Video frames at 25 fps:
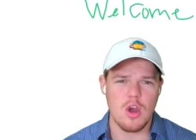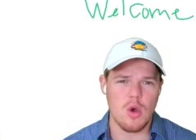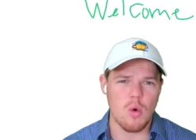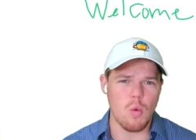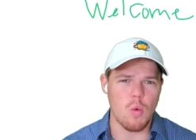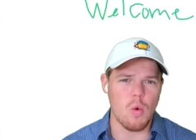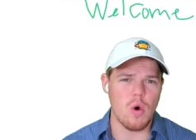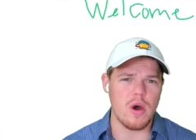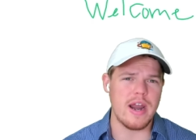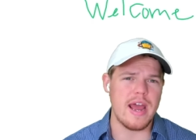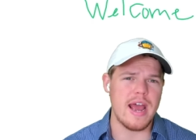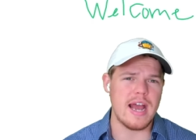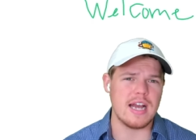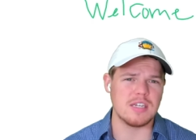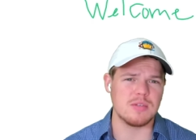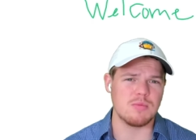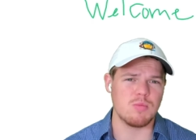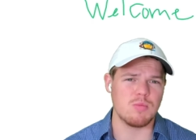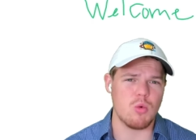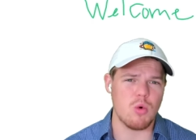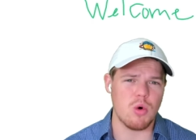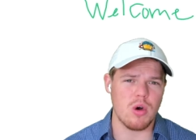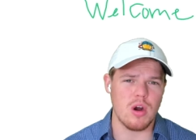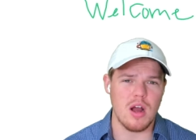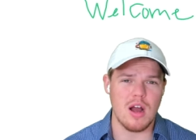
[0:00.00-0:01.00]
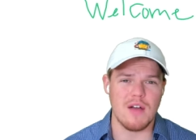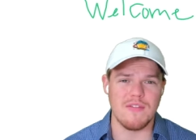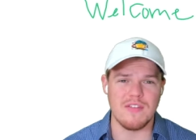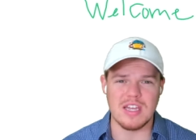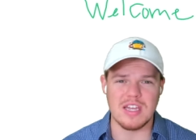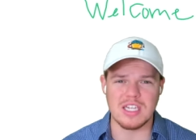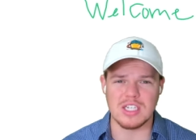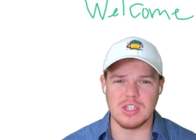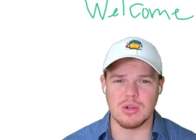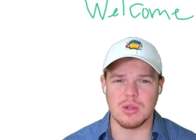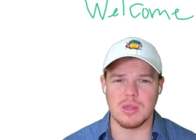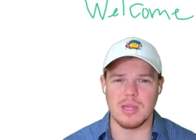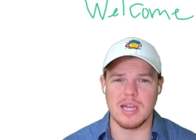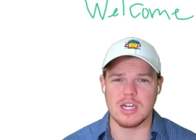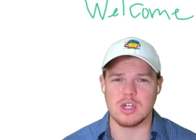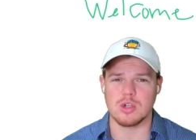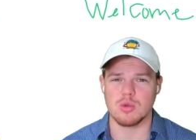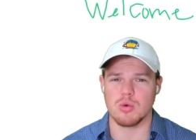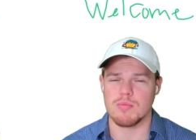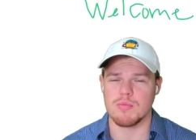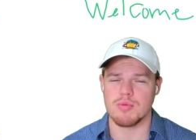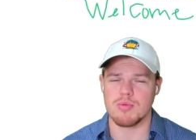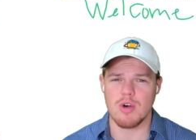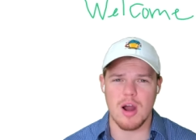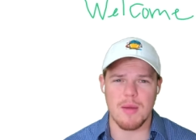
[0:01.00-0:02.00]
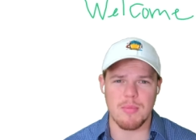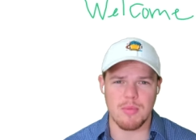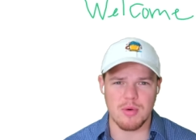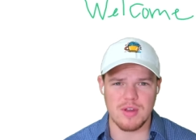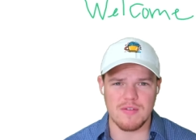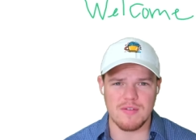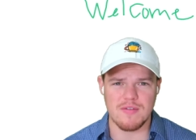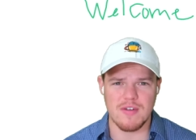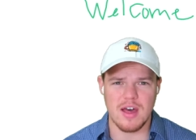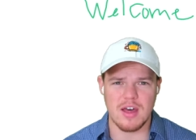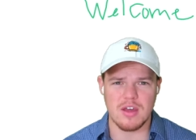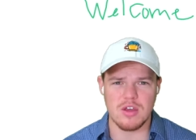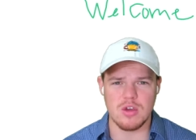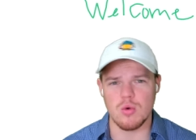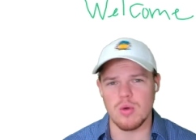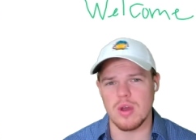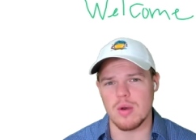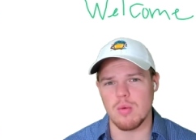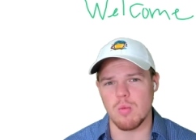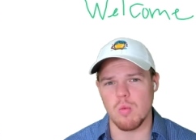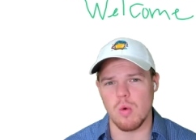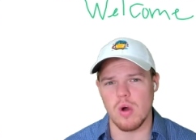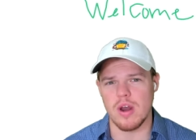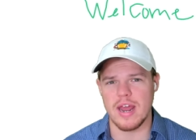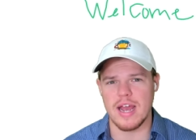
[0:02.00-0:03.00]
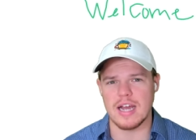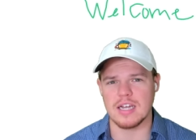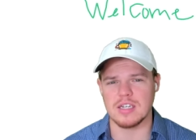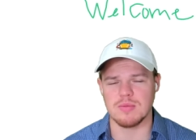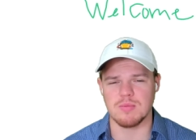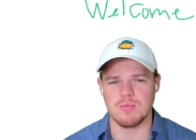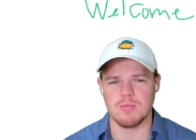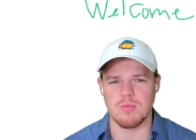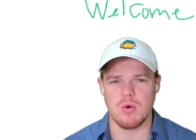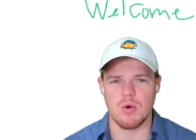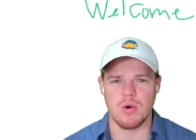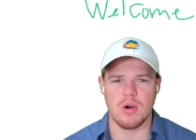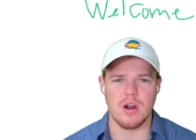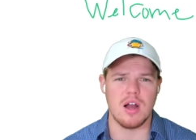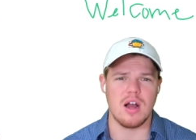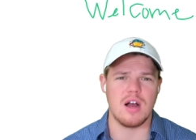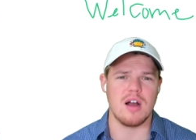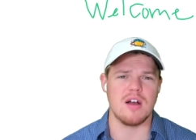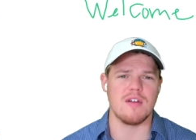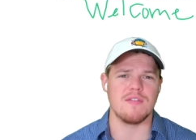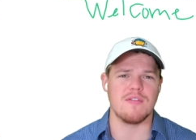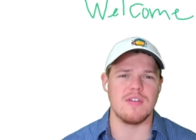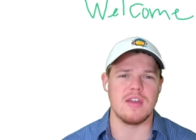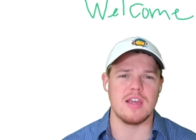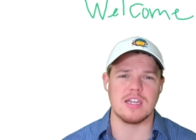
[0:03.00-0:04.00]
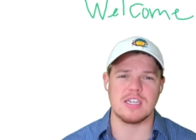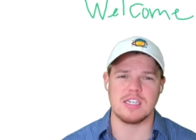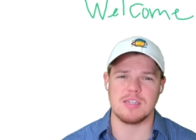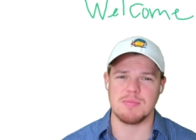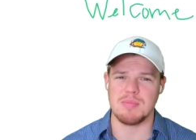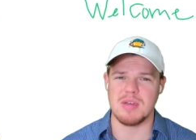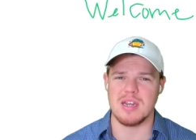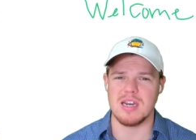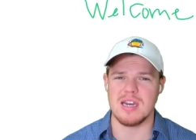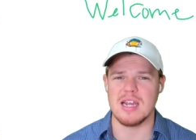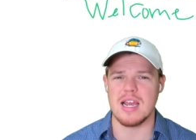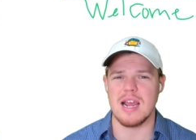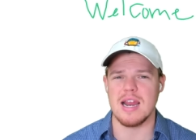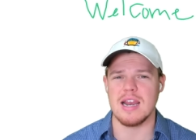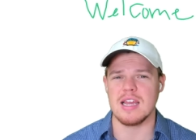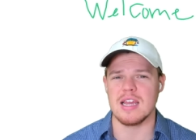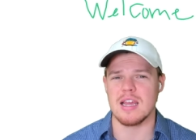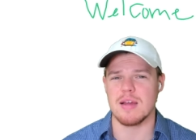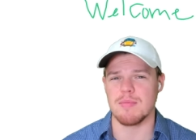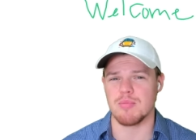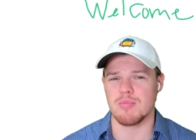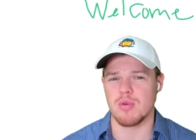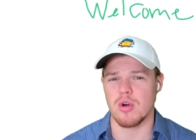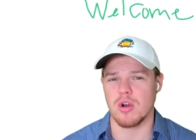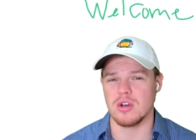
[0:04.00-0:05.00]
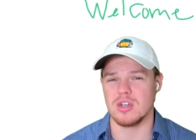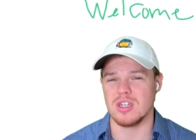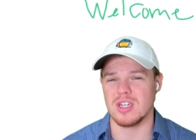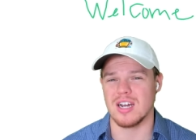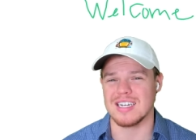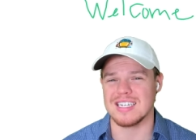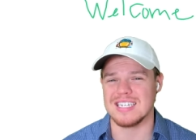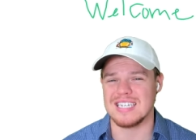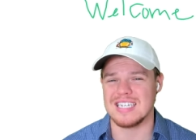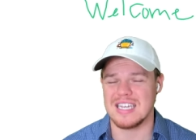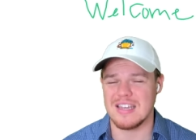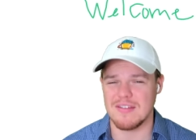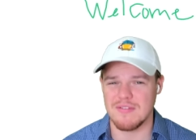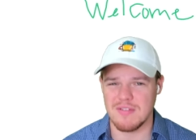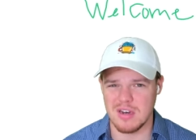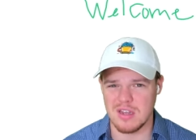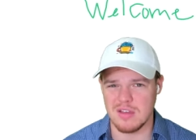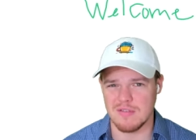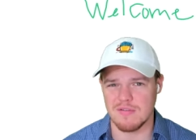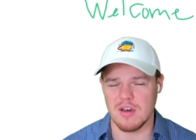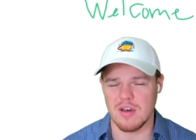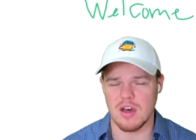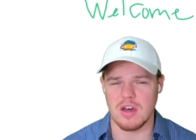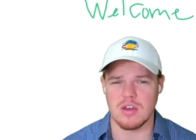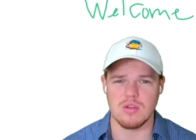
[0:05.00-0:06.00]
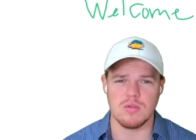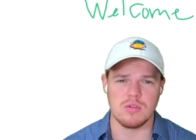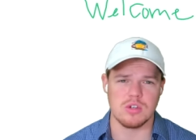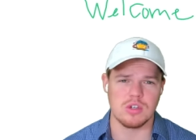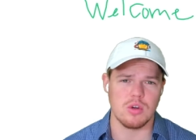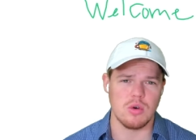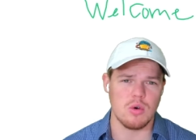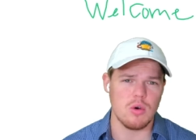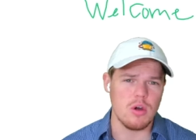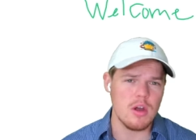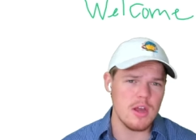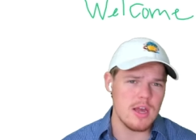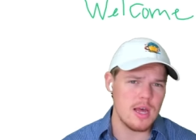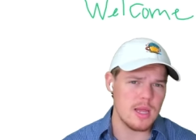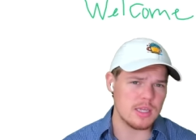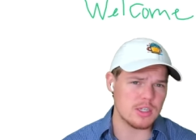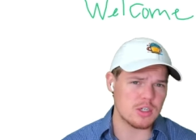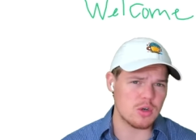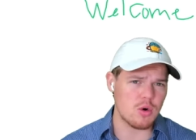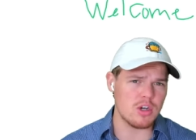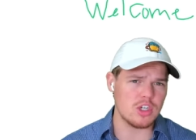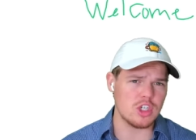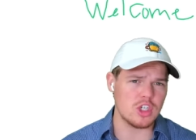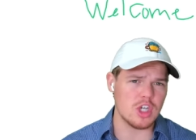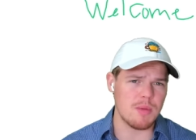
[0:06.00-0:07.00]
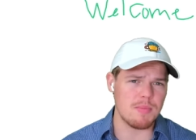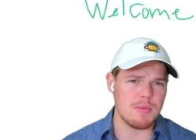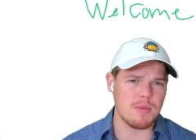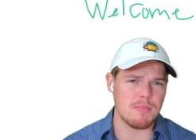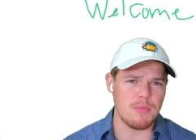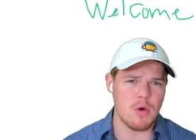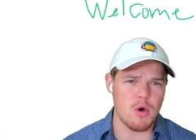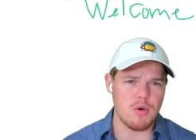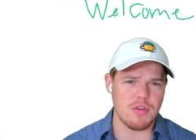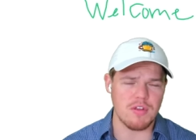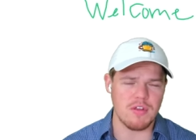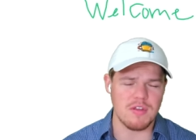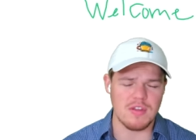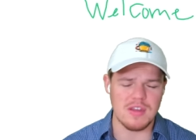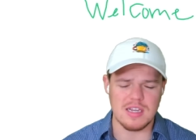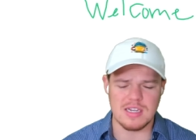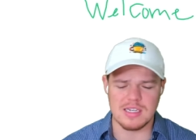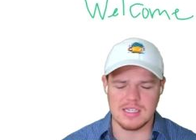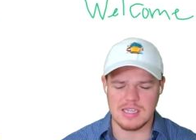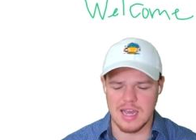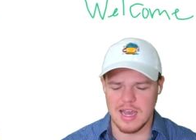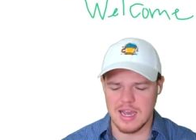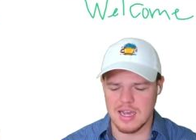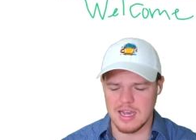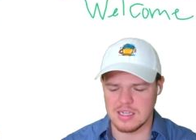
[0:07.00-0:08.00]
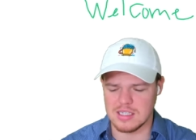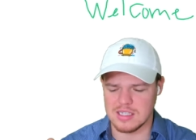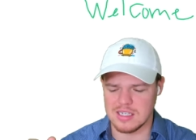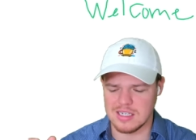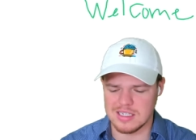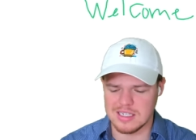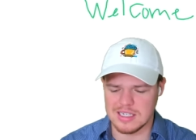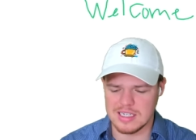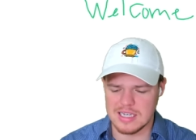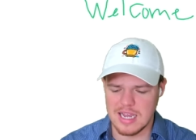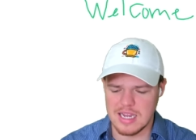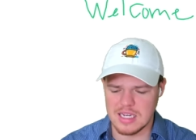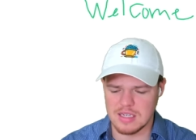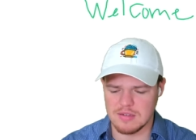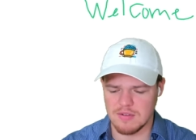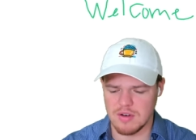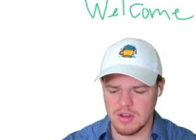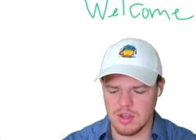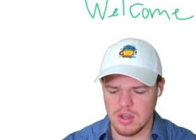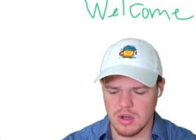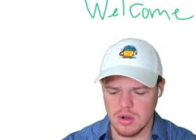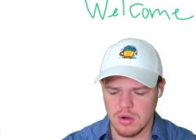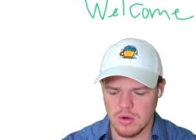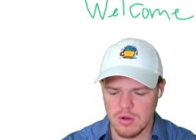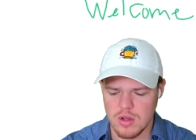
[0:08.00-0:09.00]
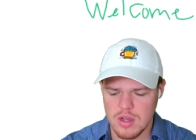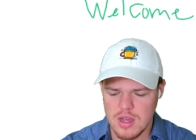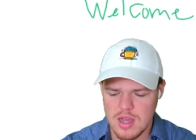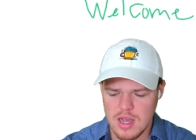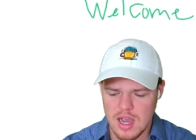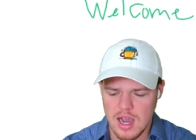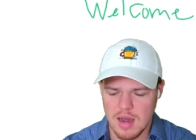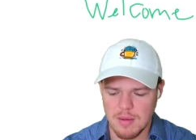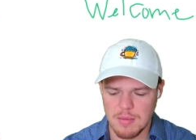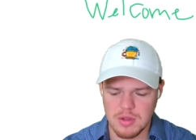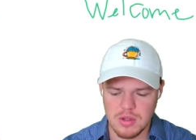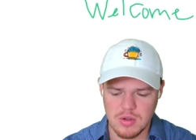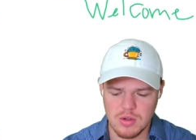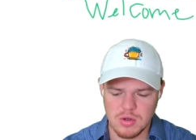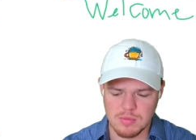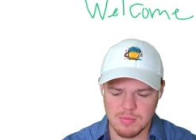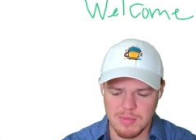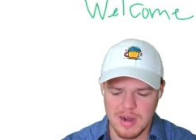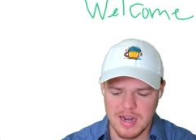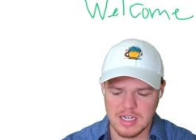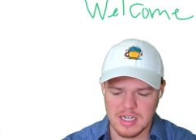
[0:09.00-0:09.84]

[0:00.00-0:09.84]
One has more of intellectual property value, and one has more of expediting and productivity value. So let's go and jump in both of these as in today's video, I'm gonna use my